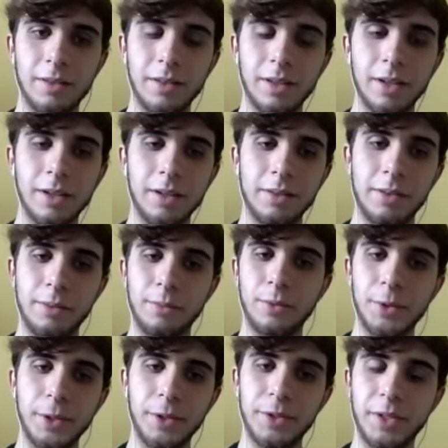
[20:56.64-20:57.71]
The
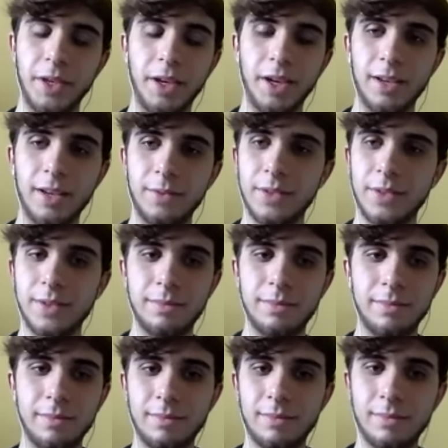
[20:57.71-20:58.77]
Warriors and Cavs
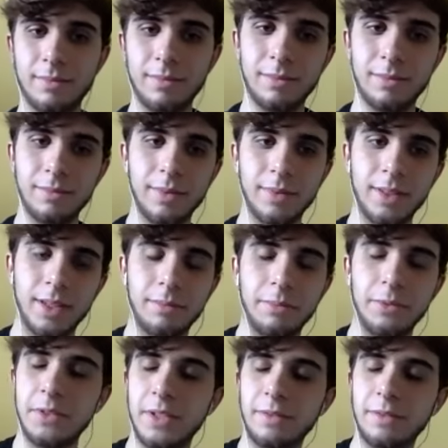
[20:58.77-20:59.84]
like
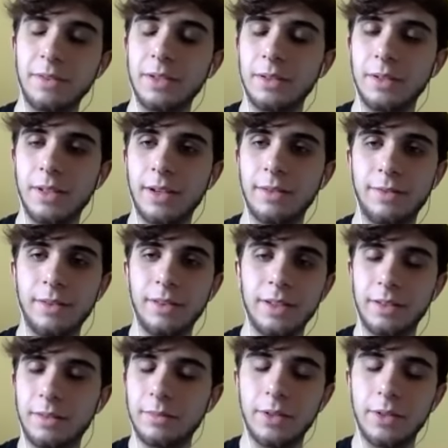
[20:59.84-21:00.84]
was definitely I feel like